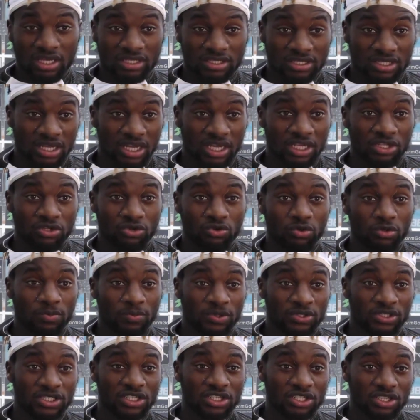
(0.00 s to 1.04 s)
They are in good
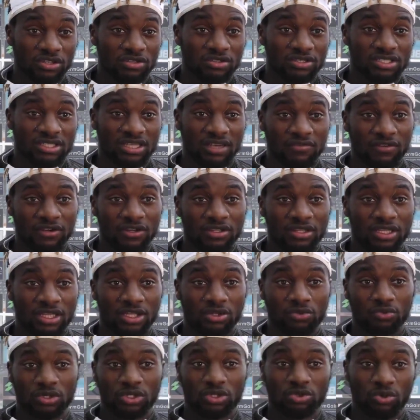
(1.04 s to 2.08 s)
position, 7,
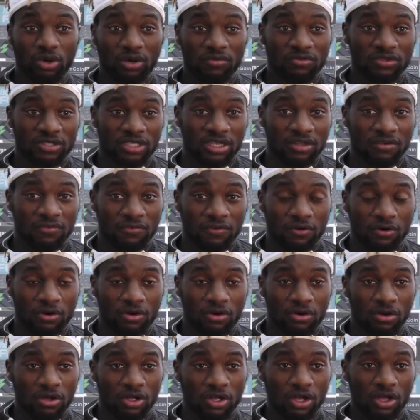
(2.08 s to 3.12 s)
and we do everything
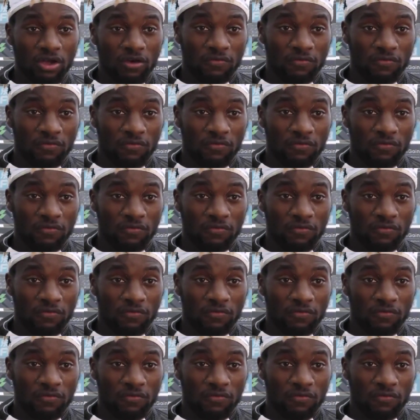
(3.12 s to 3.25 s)
for